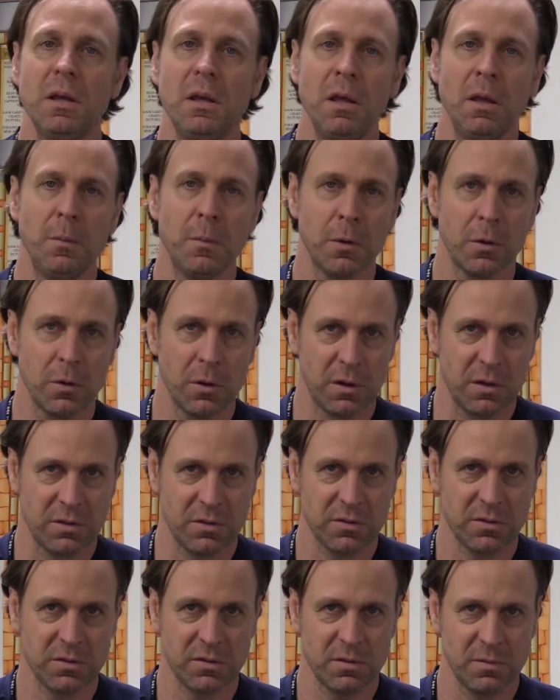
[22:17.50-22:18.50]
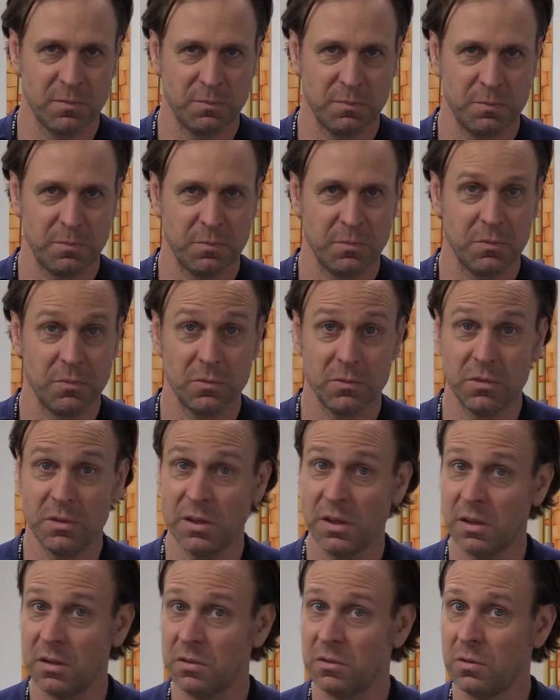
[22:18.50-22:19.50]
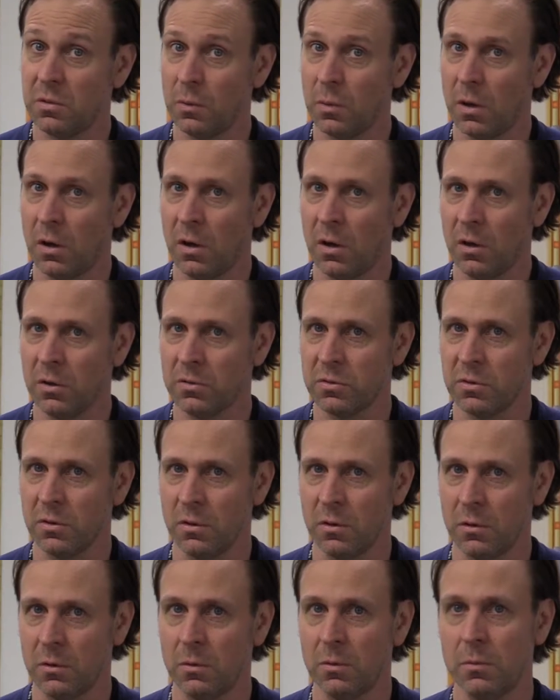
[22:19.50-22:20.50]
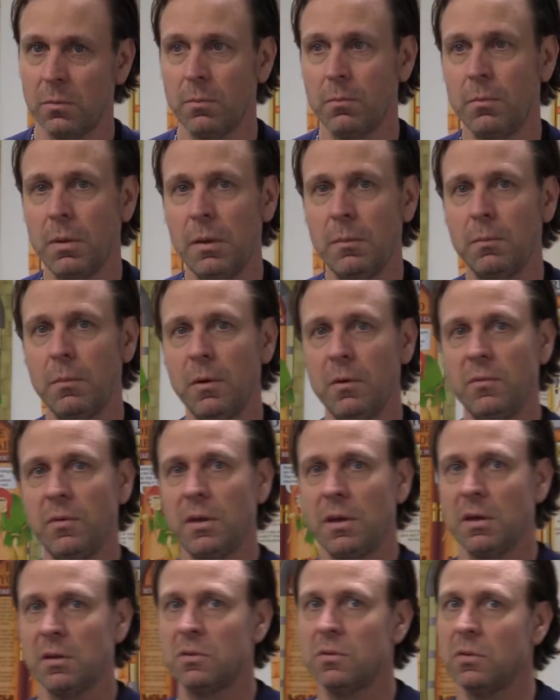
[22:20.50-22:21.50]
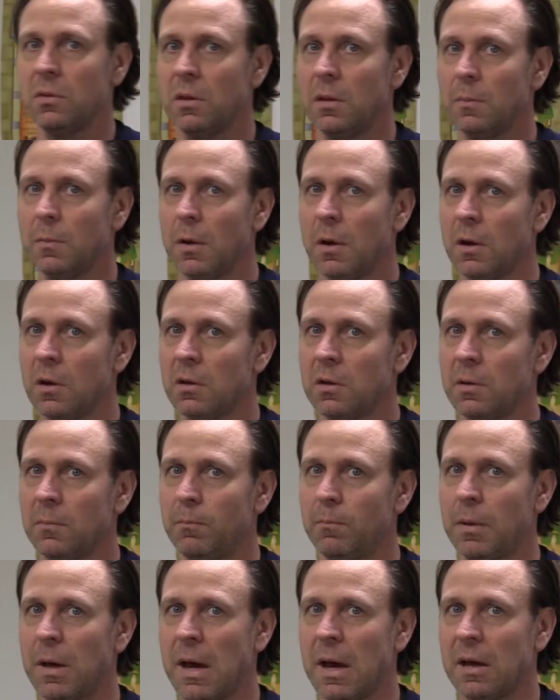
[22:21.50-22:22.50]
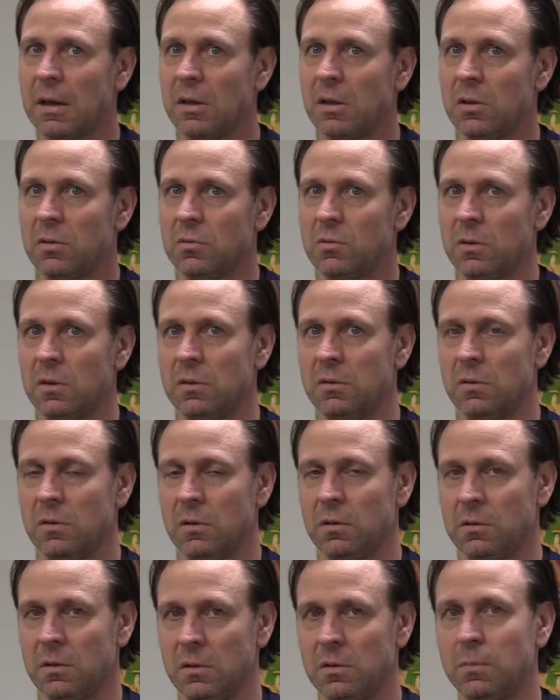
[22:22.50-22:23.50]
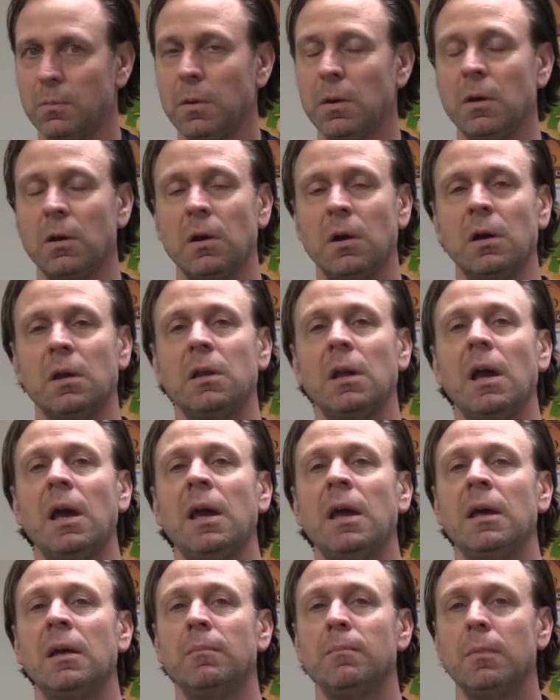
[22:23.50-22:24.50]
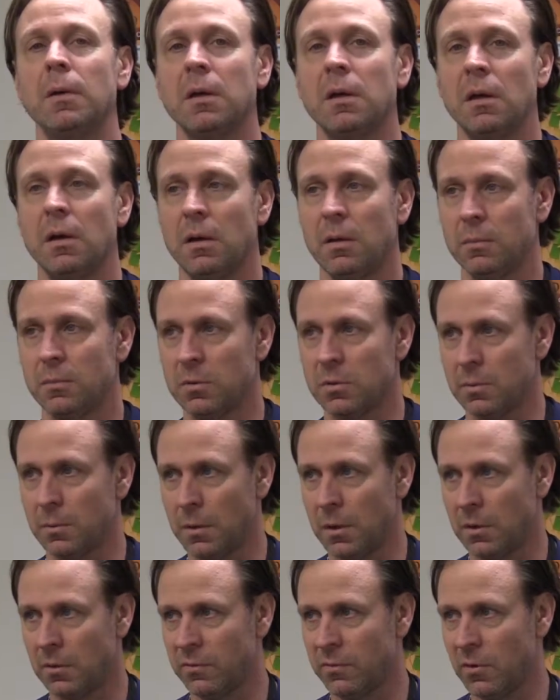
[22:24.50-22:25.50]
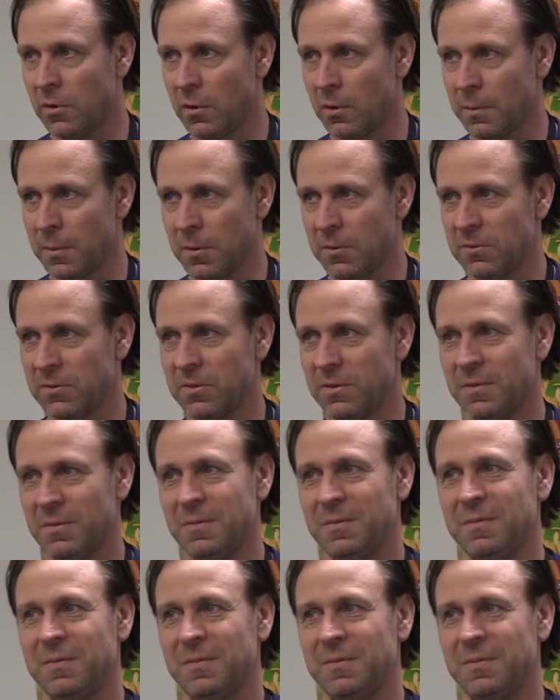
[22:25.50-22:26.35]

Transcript: Immigrants tend to also be moving into the American backcountry during this period and become small farmers.